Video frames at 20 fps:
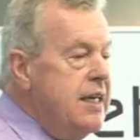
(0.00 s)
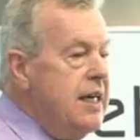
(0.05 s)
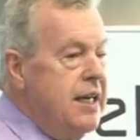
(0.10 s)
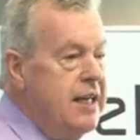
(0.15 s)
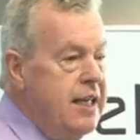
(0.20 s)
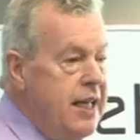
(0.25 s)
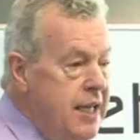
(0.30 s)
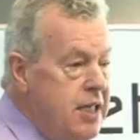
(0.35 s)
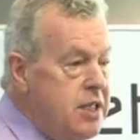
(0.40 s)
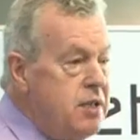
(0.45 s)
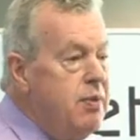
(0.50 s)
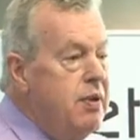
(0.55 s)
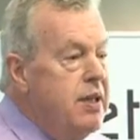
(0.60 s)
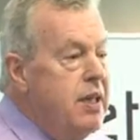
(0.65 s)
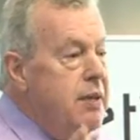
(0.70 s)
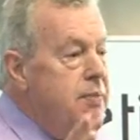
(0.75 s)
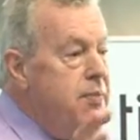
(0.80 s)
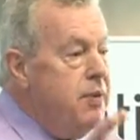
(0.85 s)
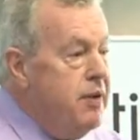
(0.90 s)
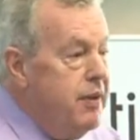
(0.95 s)
And that's when
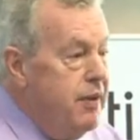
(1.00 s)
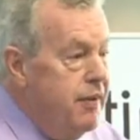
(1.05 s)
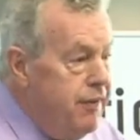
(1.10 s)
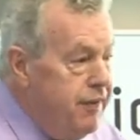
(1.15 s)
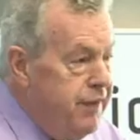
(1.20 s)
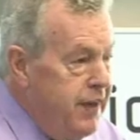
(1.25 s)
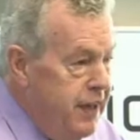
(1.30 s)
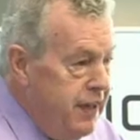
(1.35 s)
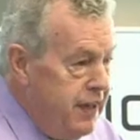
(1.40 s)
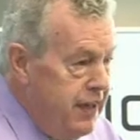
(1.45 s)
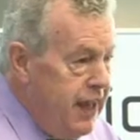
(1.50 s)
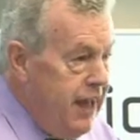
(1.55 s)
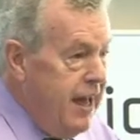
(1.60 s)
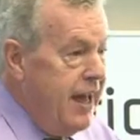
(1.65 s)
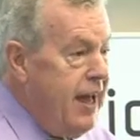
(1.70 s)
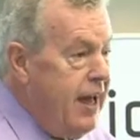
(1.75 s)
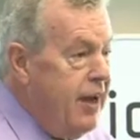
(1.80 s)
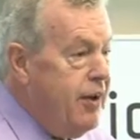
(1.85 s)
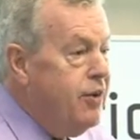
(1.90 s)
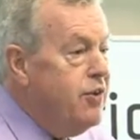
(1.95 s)
they put the
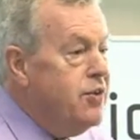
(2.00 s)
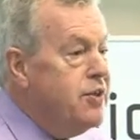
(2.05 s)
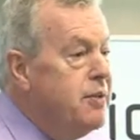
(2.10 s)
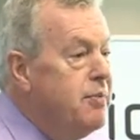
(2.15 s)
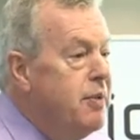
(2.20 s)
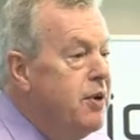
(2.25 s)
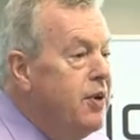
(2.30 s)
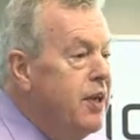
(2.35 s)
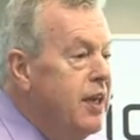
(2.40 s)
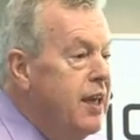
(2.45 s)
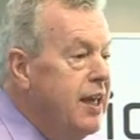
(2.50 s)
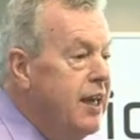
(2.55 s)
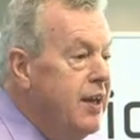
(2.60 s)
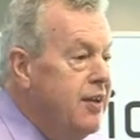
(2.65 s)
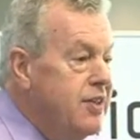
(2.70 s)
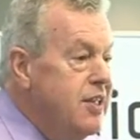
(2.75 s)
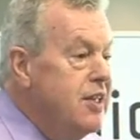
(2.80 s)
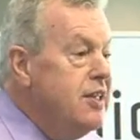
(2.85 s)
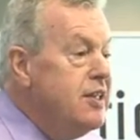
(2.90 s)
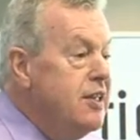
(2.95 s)
cows, the milking
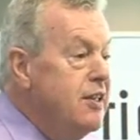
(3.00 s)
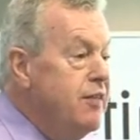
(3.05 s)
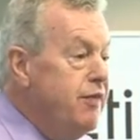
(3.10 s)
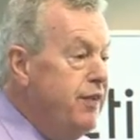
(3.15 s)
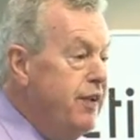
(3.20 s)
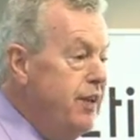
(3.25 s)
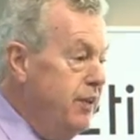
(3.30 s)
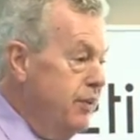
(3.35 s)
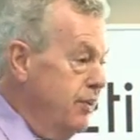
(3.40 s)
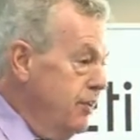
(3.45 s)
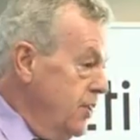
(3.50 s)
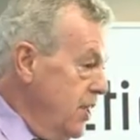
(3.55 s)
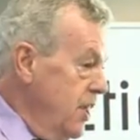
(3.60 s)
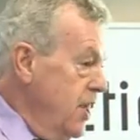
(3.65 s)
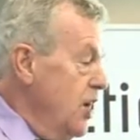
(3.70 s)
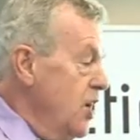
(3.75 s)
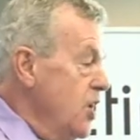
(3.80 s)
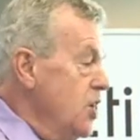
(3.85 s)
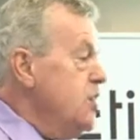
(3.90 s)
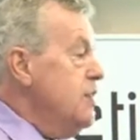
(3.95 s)
cows, into the field
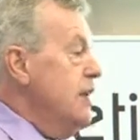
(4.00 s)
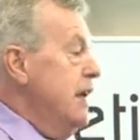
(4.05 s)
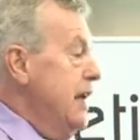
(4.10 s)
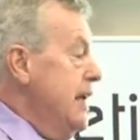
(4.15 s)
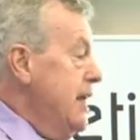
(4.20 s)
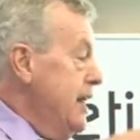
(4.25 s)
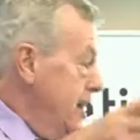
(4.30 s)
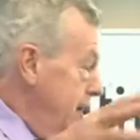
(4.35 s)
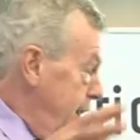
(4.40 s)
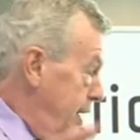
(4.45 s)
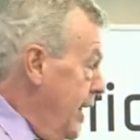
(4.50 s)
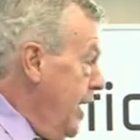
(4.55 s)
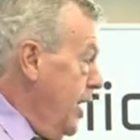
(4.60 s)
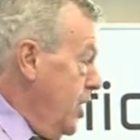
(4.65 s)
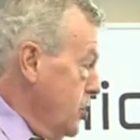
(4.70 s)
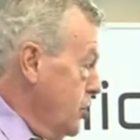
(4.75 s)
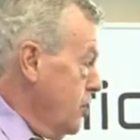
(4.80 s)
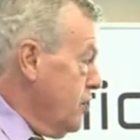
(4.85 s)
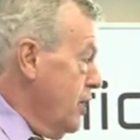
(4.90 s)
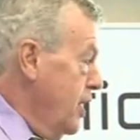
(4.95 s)
to eat the
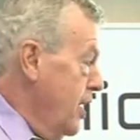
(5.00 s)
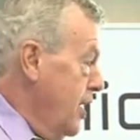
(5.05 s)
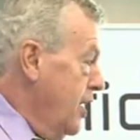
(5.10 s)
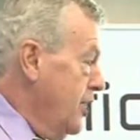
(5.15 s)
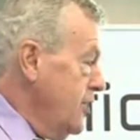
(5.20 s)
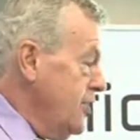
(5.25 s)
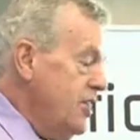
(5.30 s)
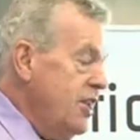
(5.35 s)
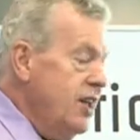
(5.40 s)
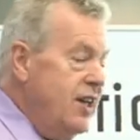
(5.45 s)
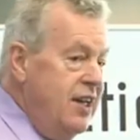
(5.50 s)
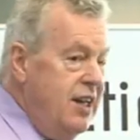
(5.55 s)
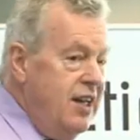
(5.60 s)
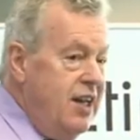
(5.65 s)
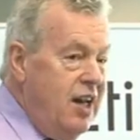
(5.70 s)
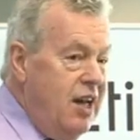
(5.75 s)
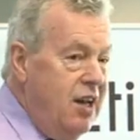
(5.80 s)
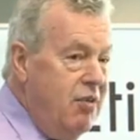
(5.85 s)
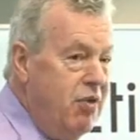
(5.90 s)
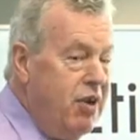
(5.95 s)
lush grass.
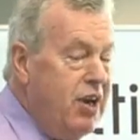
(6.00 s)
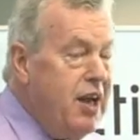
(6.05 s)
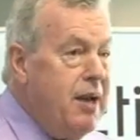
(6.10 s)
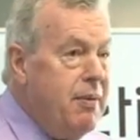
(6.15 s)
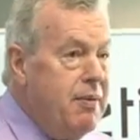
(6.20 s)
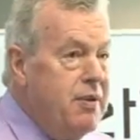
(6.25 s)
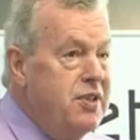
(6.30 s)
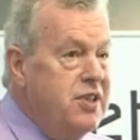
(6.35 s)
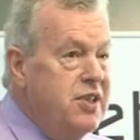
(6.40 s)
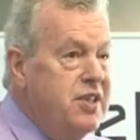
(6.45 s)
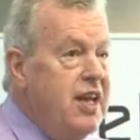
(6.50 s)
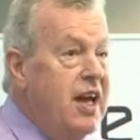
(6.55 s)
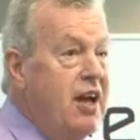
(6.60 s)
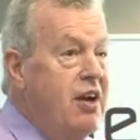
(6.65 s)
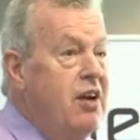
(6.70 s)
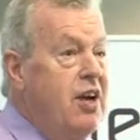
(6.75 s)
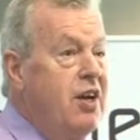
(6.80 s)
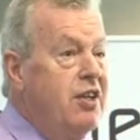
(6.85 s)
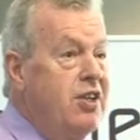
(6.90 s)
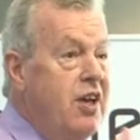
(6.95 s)
And what happens is that
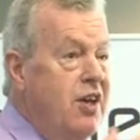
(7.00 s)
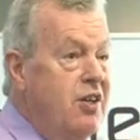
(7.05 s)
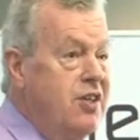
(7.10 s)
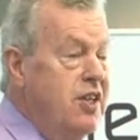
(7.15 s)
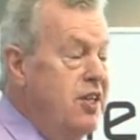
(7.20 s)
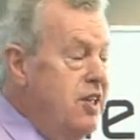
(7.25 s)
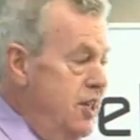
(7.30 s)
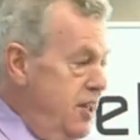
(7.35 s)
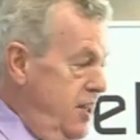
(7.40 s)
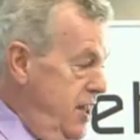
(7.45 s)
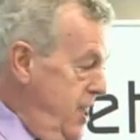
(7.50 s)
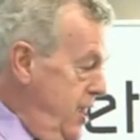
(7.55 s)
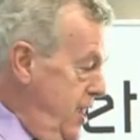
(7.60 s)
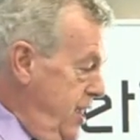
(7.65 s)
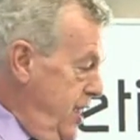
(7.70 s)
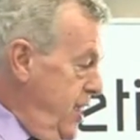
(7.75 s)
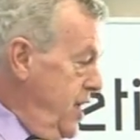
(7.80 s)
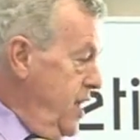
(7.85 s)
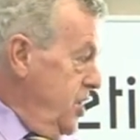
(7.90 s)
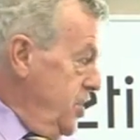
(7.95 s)
grass goes into their
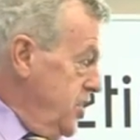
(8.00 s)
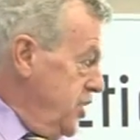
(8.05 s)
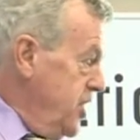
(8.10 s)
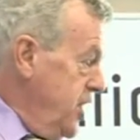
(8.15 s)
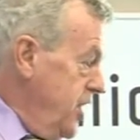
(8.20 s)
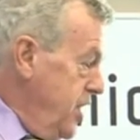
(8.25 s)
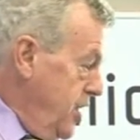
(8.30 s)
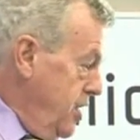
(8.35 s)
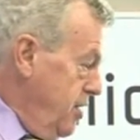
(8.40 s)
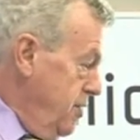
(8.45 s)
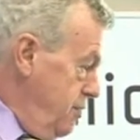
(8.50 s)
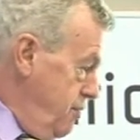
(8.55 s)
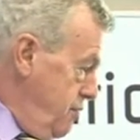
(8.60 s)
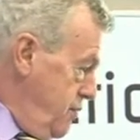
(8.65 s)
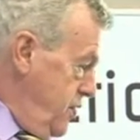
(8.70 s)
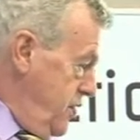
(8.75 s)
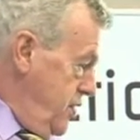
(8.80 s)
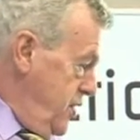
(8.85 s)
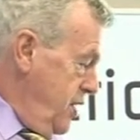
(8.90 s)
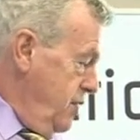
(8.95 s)
cecum,
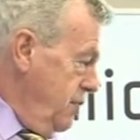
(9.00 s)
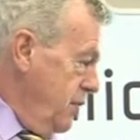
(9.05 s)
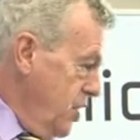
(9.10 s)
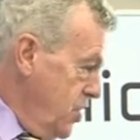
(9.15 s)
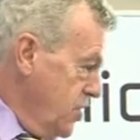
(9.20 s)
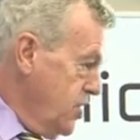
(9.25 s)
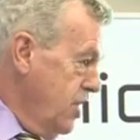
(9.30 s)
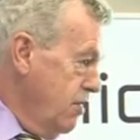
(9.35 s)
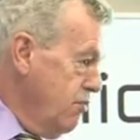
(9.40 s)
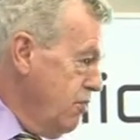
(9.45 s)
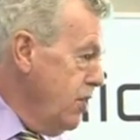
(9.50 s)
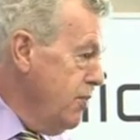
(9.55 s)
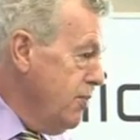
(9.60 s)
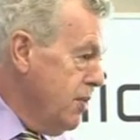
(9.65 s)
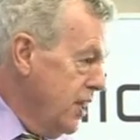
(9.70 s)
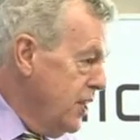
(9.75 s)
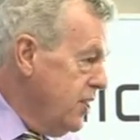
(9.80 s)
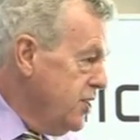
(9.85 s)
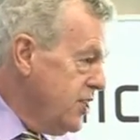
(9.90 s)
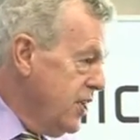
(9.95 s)
because they're
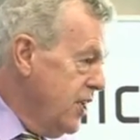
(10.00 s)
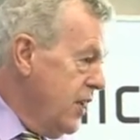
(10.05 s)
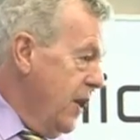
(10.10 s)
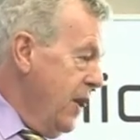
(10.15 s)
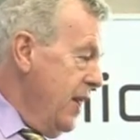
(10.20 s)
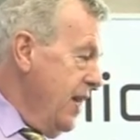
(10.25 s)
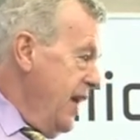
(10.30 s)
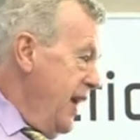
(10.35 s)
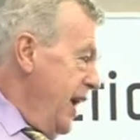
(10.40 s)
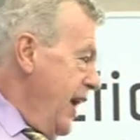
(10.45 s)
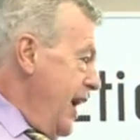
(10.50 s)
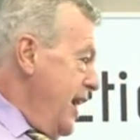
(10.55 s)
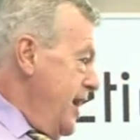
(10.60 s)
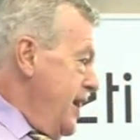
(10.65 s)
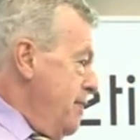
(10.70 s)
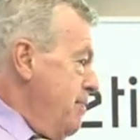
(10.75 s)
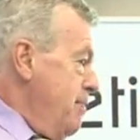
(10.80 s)
ruminants, and the